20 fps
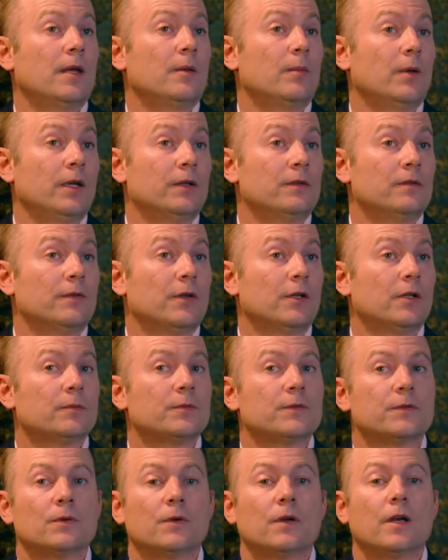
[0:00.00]
they're being
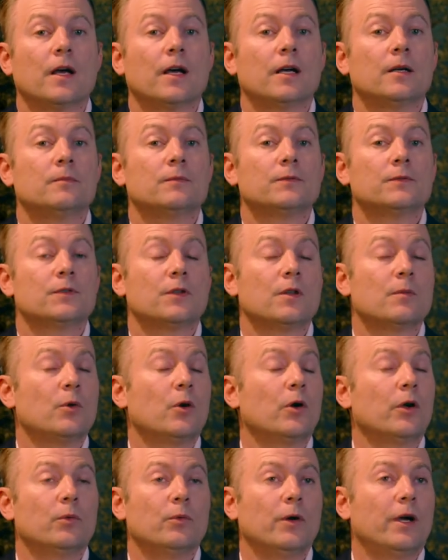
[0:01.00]
developed, to
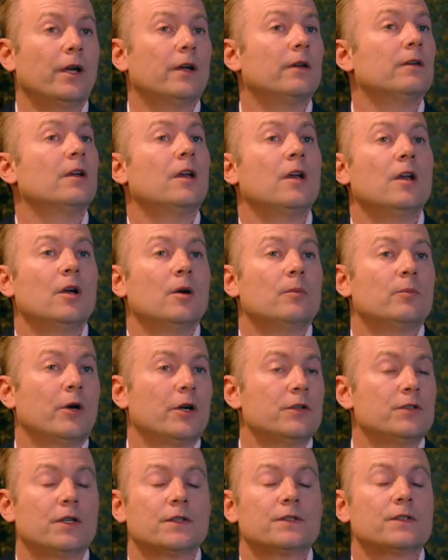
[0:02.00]
the point where
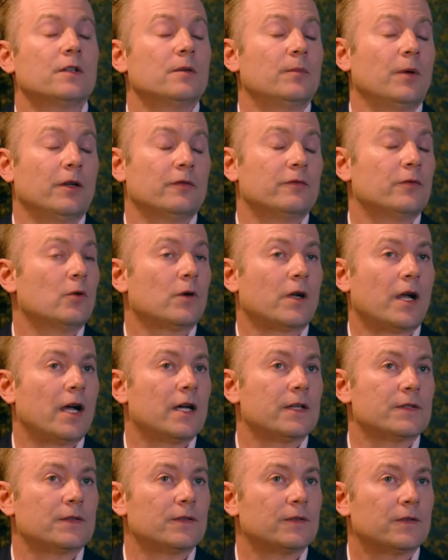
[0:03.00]
projects that are being
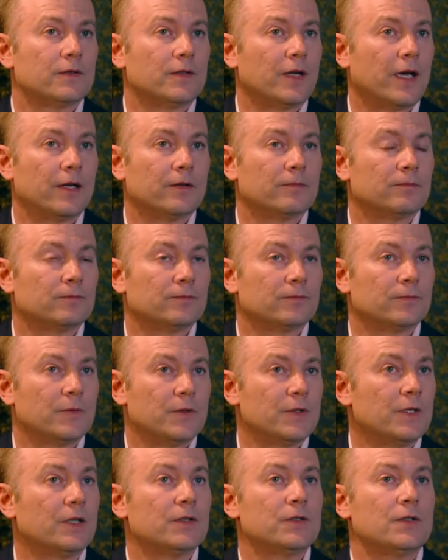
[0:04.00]
forecasted to take
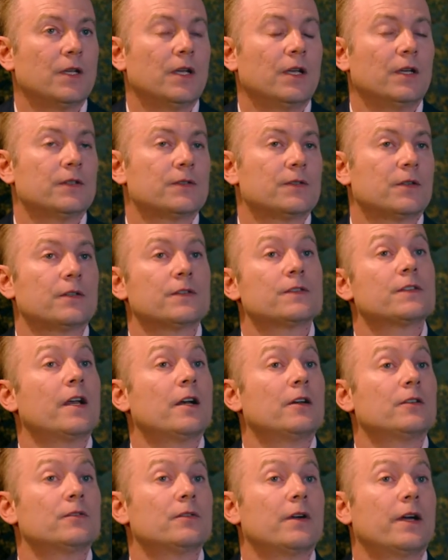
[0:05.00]
6 years on a
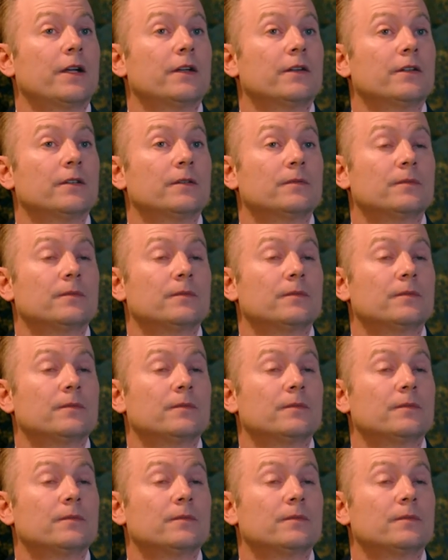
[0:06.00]
sales rate